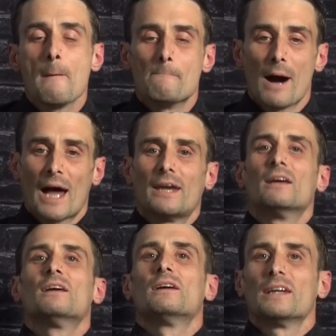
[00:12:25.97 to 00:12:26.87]
But
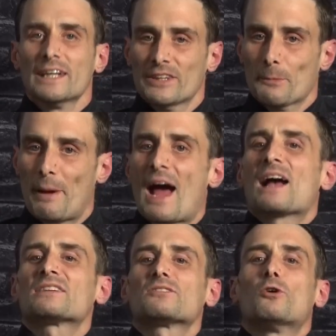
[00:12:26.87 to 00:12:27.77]
in the
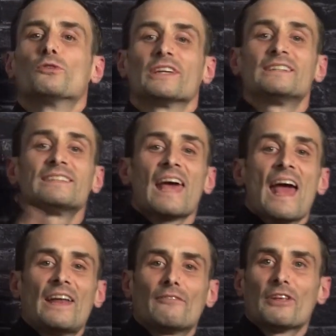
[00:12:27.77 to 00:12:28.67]
past, only
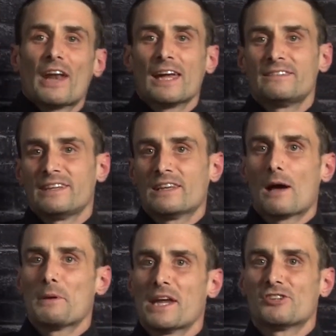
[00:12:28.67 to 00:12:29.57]
10 of the 19
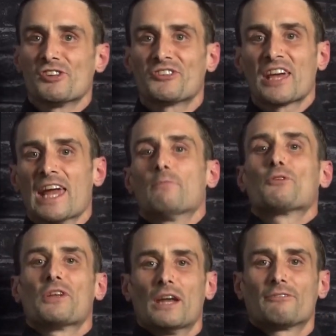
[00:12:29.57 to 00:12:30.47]
nominations came
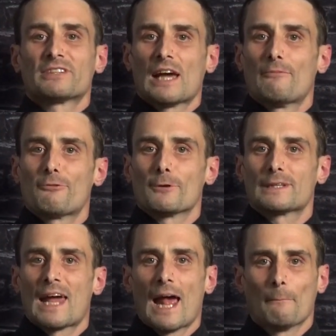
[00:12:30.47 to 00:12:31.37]
with enough time for it
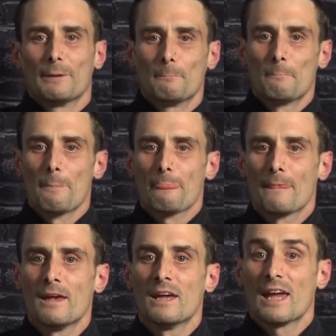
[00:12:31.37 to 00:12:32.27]
to happen.
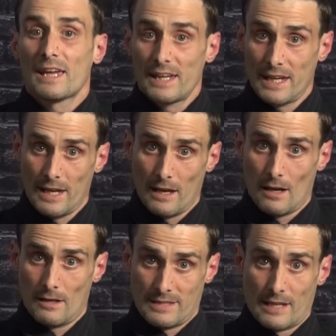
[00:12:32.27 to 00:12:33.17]

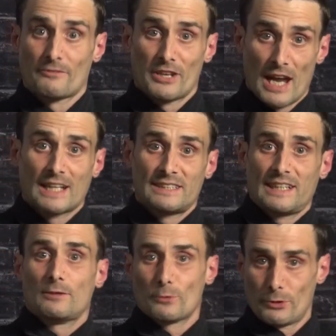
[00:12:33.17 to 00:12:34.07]
10 of the
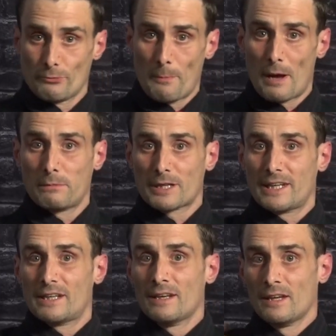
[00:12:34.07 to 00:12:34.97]
19 were the
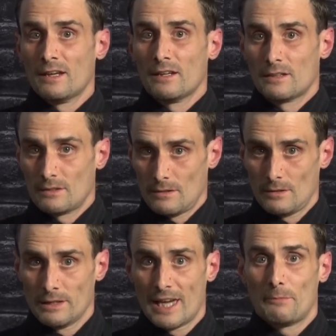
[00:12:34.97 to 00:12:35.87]

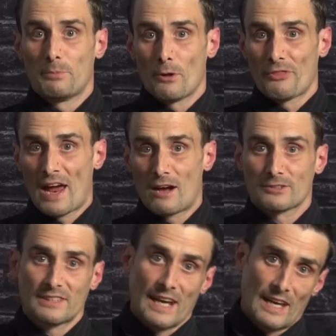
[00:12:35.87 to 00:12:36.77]
Republican-led both the
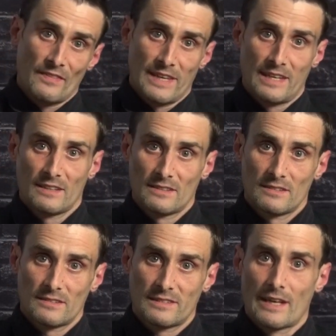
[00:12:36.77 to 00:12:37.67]
House and the
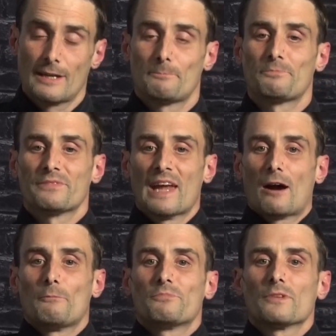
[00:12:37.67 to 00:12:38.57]
Senate.
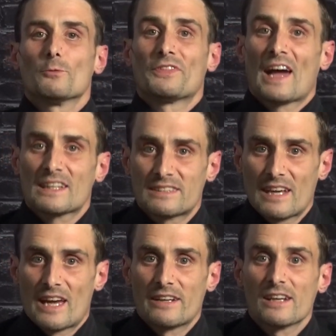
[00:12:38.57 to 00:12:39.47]
Now, with that
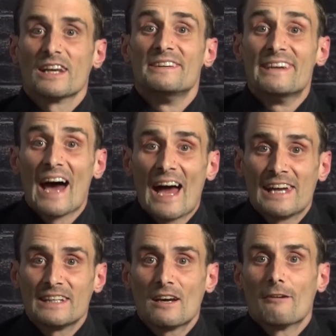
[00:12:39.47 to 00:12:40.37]
said,
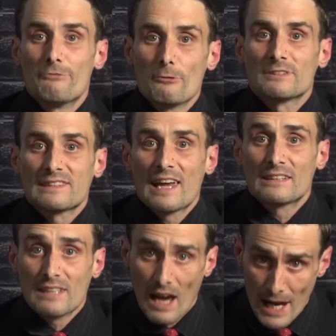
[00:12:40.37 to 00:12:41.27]
9 of those
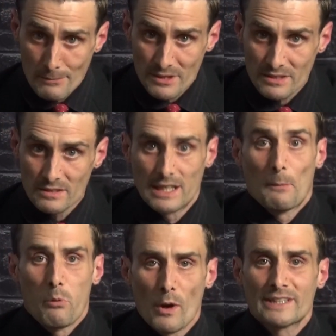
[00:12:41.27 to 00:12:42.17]
10 times, the
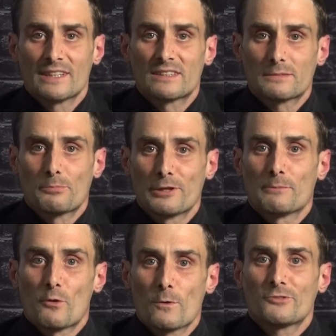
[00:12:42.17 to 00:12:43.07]
appointed
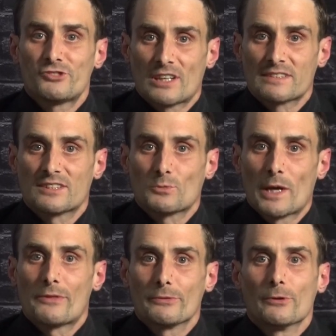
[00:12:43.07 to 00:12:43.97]
Supreme Court justice
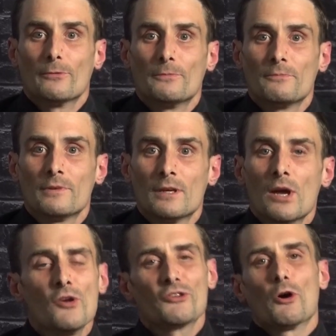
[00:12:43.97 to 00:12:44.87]
went through.
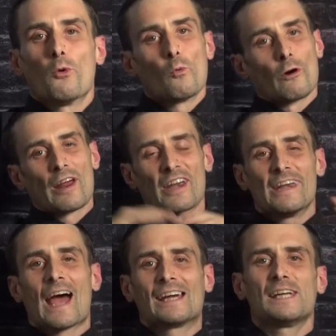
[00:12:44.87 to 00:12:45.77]
So we're at a
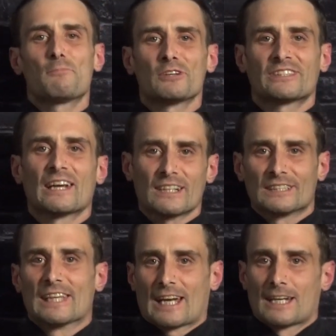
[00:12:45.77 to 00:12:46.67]
90%
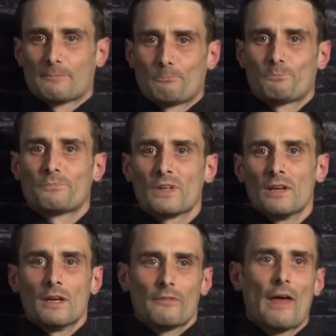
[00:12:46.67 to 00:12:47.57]
click
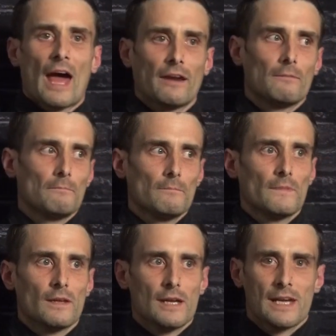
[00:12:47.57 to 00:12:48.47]
that
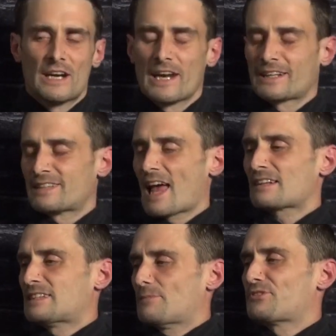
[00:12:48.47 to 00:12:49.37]
in an exact
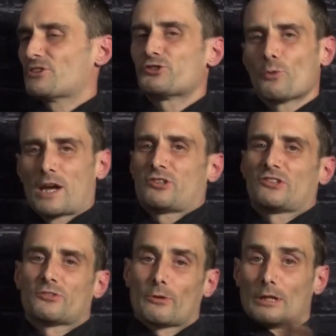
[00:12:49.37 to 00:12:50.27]
same situation,
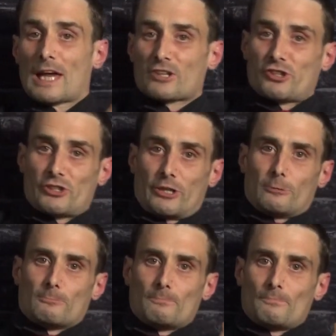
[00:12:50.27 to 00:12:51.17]
so an election year,